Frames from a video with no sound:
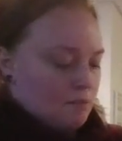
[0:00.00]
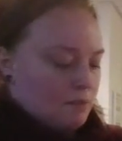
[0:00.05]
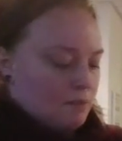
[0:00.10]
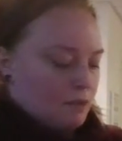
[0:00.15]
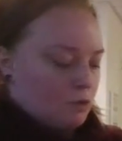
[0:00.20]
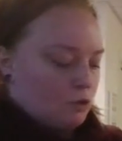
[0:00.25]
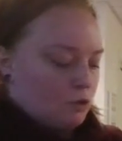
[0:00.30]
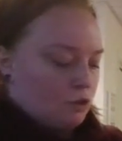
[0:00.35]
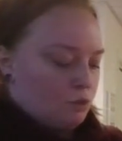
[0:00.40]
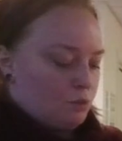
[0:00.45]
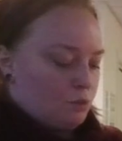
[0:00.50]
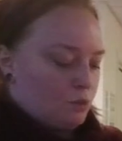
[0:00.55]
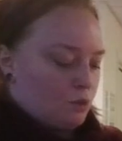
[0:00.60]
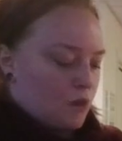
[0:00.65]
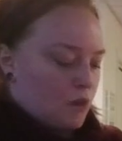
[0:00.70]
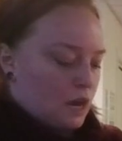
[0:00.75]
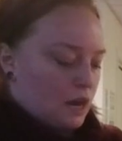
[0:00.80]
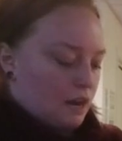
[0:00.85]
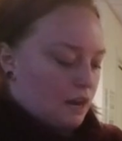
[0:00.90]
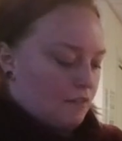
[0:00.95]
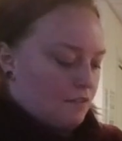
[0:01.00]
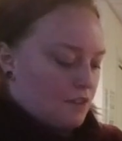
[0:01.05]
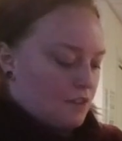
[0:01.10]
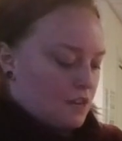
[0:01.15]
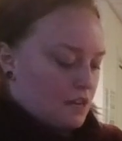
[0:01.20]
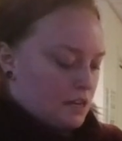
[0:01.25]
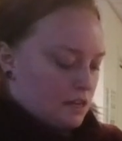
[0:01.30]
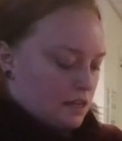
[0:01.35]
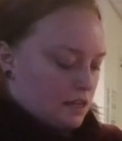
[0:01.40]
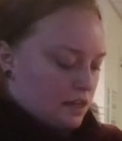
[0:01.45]
my cold brew
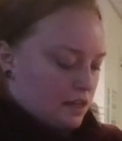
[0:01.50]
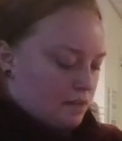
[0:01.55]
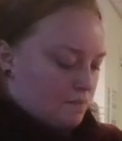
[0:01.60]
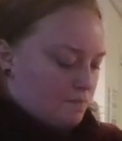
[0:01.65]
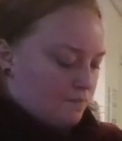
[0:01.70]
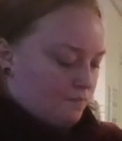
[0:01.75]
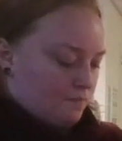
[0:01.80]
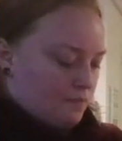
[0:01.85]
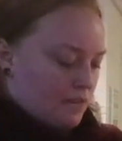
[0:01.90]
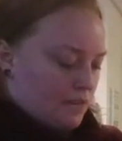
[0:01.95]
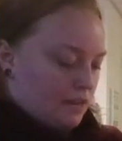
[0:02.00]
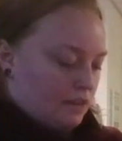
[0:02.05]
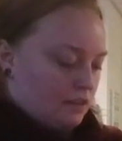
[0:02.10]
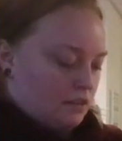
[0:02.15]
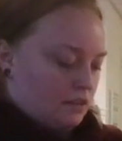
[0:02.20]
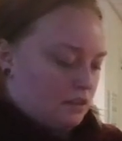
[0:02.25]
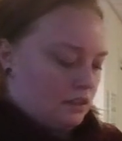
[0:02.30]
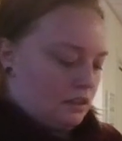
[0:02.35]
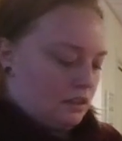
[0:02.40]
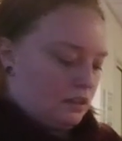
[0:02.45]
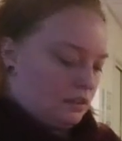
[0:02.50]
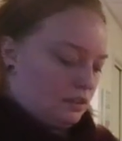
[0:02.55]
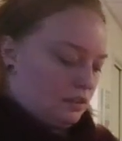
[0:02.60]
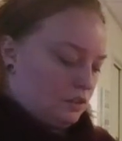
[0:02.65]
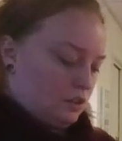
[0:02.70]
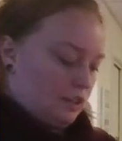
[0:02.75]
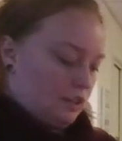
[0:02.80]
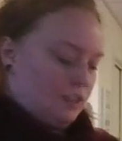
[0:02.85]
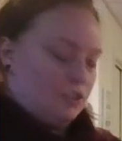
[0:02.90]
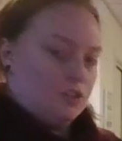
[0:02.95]
coffee in them, and the
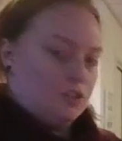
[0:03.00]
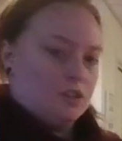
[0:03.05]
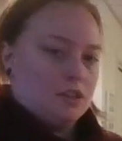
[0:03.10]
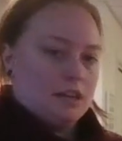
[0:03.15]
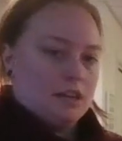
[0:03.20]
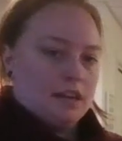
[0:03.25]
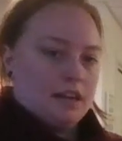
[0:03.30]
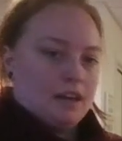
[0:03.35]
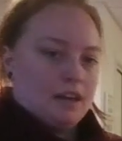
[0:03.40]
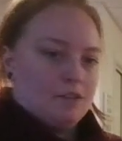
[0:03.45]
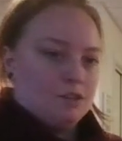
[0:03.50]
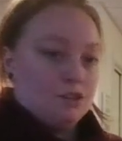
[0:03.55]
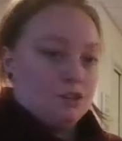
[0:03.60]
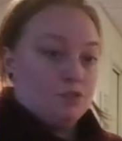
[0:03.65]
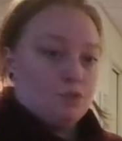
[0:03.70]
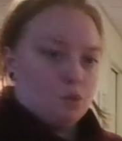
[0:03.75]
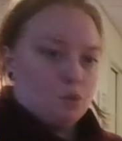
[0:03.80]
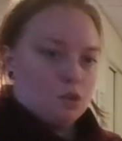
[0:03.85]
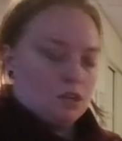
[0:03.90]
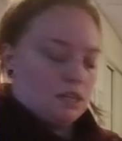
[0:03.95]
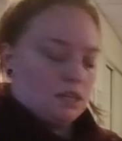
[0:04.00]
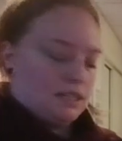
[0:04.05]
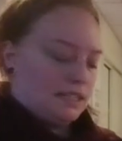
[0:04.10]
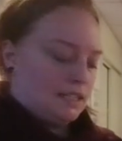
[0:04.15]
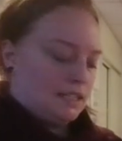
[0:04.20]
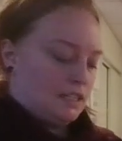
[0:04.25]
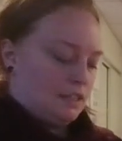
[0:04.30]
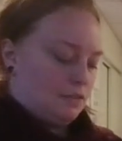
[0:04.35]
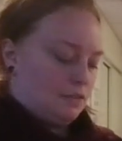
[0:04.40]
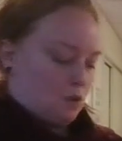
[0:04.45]
little insert that I have is for a
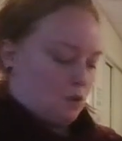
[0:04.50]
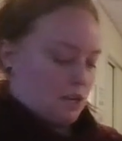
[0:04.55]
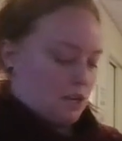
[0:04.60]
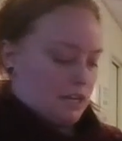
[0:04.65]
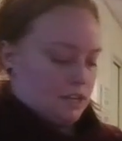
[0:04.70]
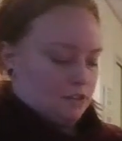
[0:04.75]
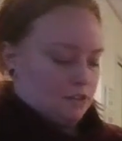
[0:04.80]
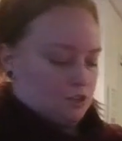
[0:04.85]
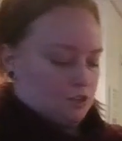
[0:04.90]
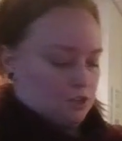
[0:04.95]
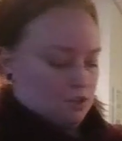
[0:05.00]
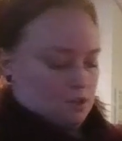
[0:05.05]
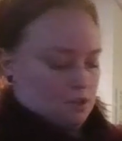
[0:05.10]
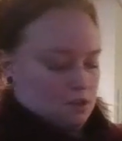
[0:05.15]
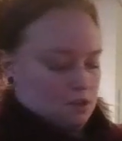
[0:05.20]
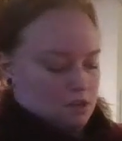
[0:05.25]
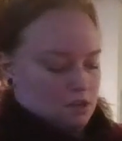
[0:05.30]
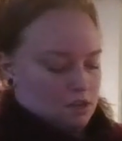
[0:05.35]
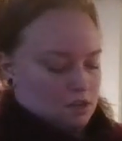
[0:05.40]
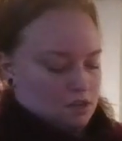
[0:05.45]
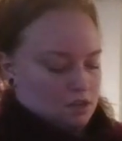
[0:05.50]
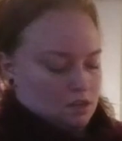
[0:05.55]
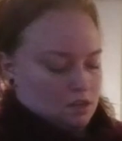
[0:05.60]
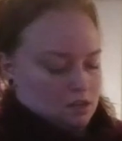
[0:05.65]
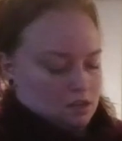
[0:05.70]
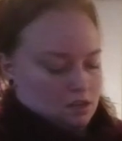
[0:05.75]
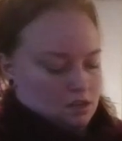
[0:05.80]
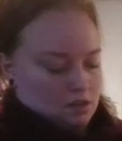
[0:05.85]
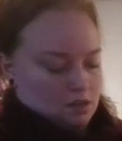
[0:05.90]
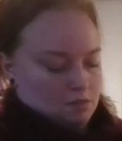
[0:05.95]
64 inch
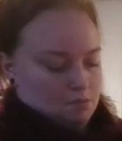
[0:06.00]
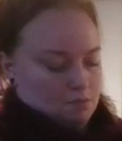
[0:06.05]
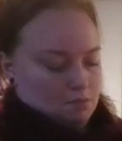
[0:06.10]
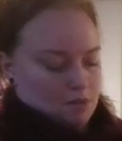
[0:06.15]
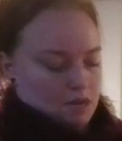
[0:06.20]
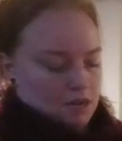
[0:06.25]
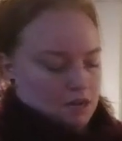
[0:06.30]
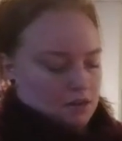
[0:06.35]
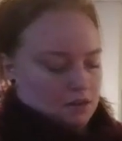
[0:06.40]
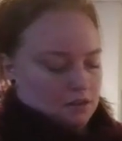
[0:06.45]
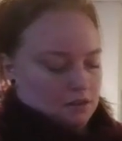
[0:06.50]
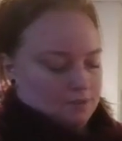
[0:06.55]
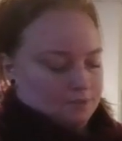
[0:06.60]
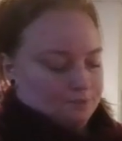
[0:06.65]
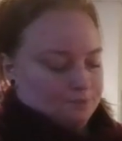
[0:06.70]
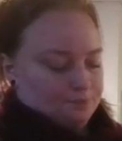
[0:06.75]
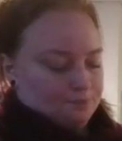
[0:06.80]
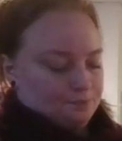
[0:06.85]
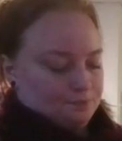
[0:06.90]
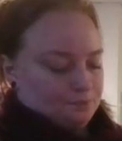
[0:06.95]
bottle.